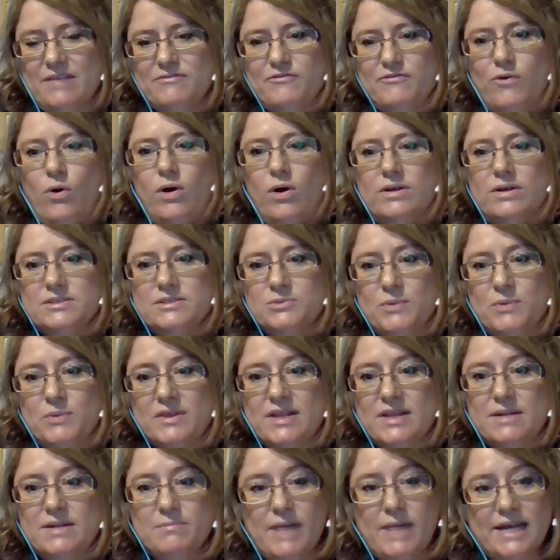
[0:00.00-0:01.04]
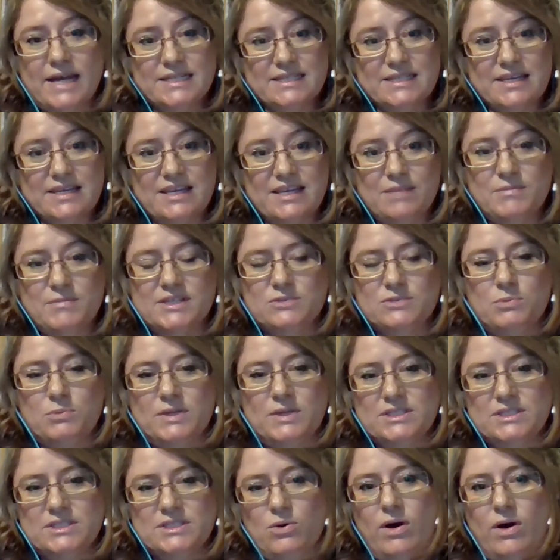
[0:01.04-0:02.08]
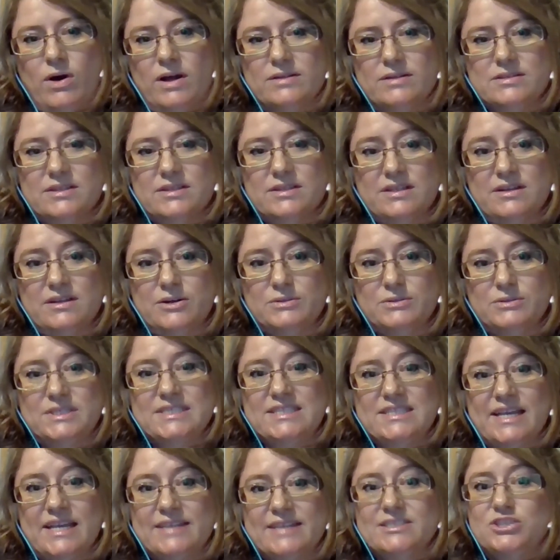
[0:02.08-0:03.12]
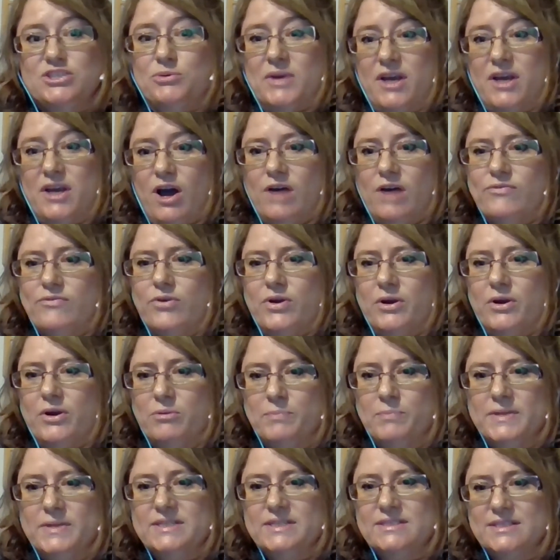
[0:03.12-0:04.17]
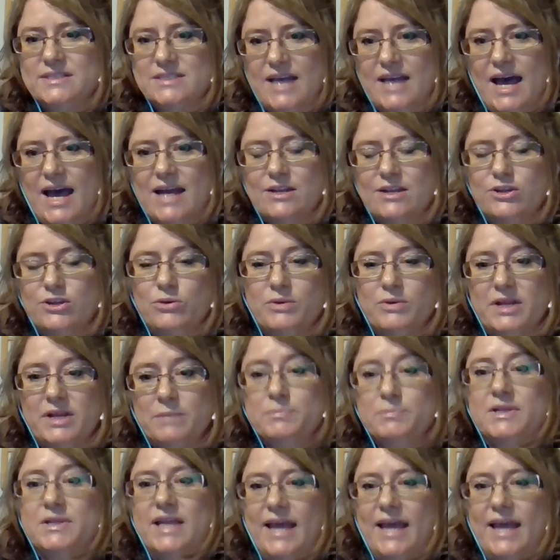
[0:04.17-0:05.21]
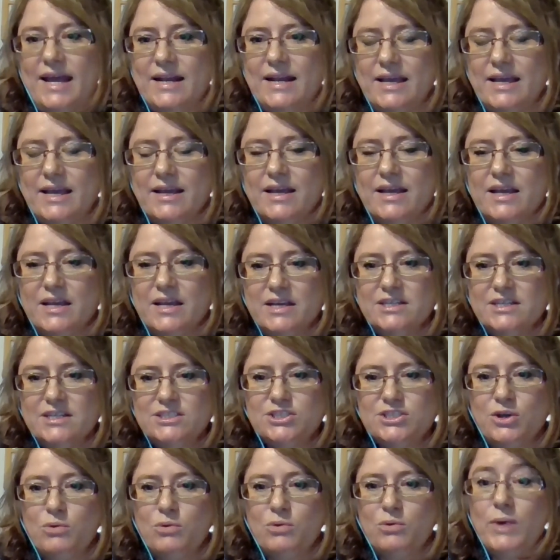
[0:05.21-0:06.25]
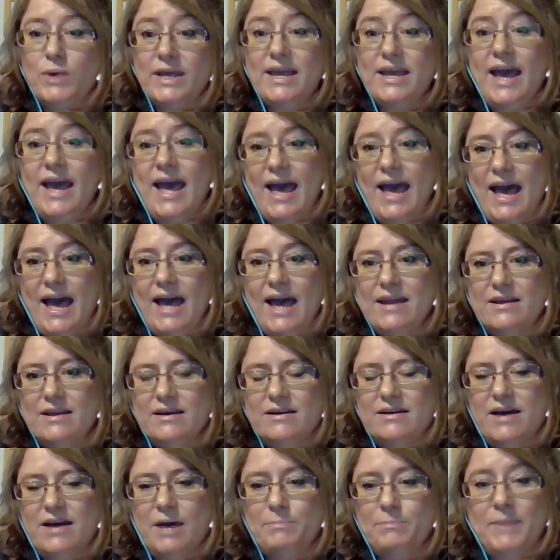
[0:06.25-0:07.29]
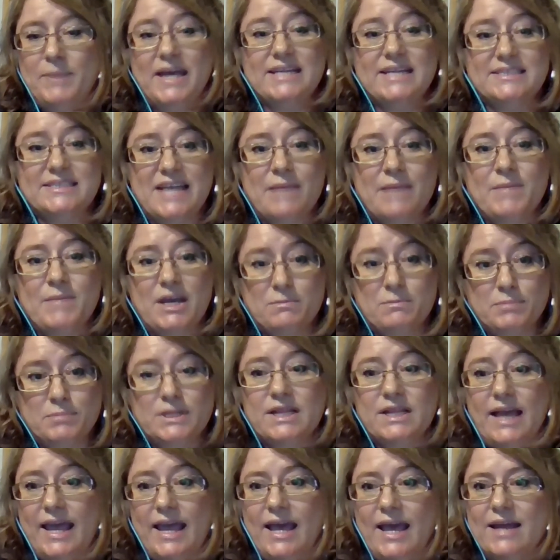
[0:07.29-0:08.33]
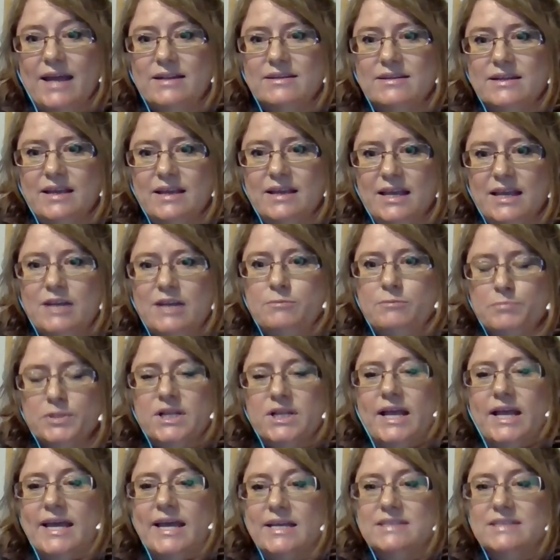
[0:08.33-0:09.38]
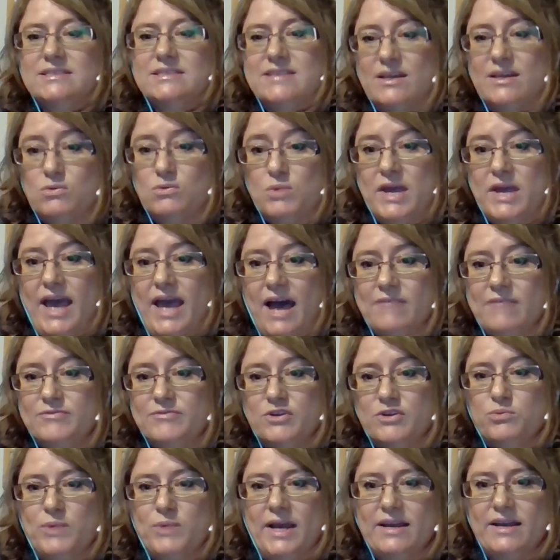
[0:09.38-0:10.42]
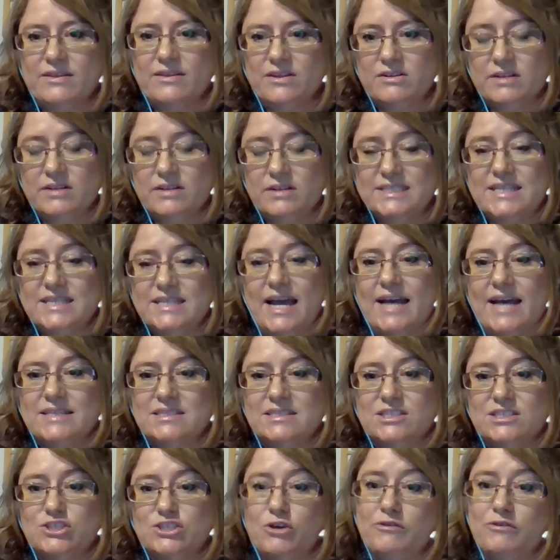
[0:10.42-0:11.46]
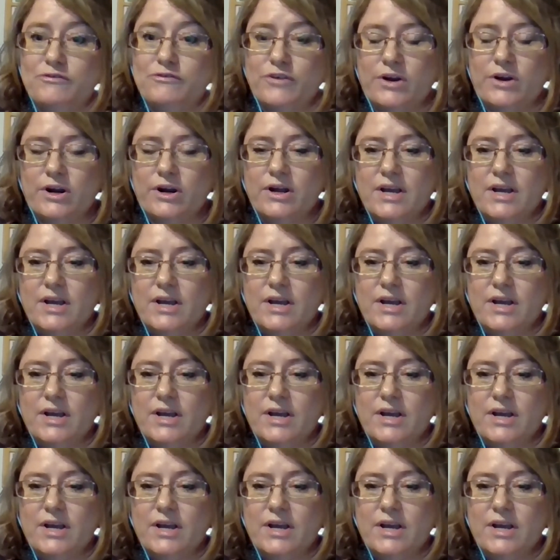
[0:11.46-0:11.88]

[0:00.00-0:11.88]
falls within my team is what's called, disaster recovery or business continuity planning. So we had a pandemic plan in place that we have to regularly test. So for